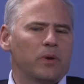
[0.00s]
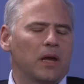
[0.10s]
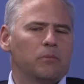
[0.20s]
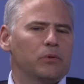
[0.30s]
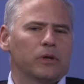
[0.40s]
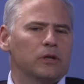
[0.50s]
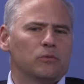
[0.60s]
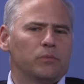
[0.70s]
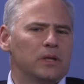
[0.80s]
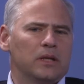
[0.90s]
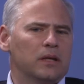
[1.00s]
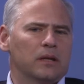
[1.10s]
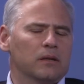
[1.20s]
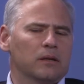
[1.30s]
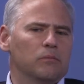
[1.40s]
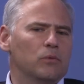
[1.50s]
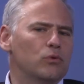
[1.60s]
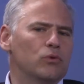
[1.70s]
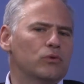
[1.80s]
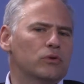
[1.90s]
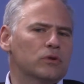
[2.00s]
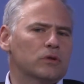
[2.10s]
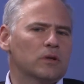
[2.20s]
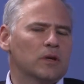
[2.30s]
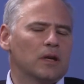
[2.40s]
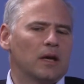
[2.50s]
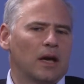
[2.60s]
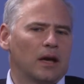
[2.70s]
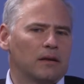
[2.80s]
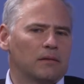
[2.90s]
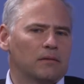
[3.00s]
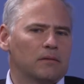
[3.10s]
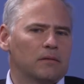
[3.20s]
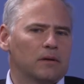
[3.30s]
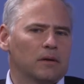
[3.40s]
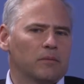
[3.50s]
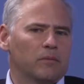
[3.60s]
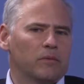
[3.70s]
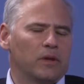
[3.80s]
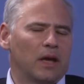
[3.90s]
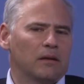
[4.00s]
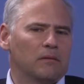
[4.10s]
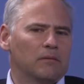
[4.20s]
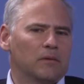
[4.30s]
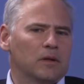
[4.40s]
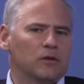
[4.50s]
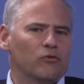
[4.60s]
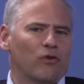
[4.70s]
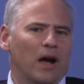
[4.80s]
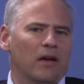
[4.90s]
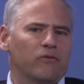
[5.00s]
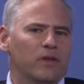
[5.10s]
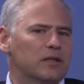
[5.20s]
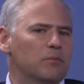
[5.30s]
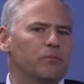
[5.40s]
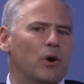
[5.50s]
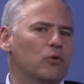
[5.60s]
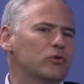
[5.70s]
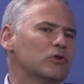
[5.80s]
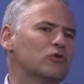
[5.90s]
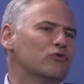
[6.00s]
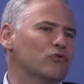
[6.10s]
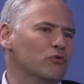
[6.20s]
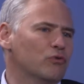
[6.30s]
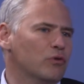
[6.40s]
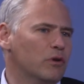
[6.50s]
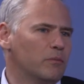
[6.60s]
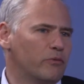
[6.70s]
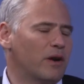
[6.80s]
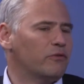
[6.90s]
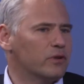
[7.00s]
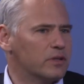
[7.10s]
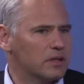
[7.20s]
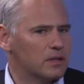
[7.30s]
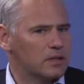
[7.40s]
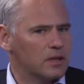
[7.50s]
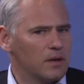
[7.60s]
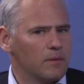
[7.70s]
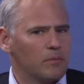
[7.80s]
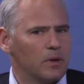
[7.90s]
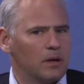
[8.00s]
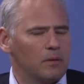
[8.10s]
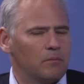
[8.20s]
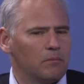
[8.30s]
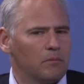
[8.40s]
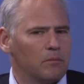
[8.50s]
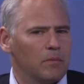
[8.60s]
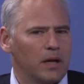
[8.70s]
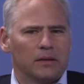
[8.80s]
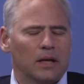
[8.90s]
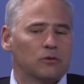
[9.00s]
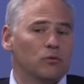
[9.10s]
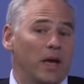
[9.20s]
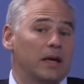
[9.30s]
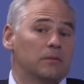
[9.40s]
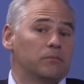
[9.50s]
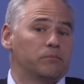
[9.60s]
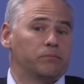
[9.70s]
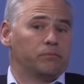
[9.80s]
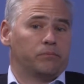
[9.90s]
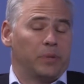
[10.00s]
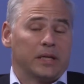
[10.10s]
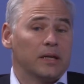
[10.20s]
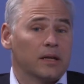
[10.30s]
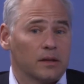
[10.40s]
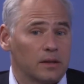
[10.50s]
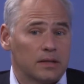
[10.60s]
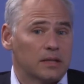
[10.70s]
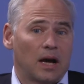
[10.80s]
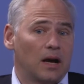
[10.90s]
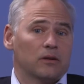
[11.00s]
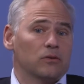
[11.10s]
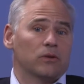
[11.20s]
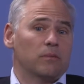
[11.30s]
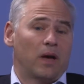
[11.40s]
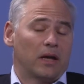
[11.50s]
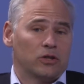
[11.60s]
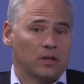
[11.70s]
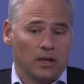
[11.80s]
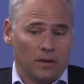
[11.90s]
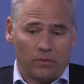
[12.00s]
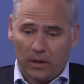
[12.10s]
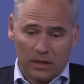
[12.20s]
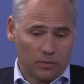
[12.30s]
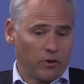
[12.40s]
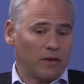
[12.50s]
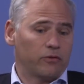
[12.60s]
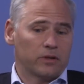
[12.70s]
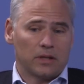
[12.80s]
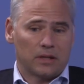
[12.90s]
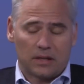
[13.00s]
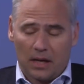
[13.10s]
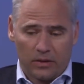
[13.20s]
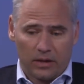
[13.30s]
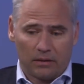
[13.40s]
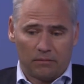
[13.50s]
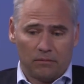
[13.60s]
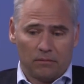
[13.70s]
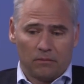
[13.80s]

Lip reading: people into particular moods and then derive their supposed true preferences? And to make it particularly stark, you could imagine that these preferences are then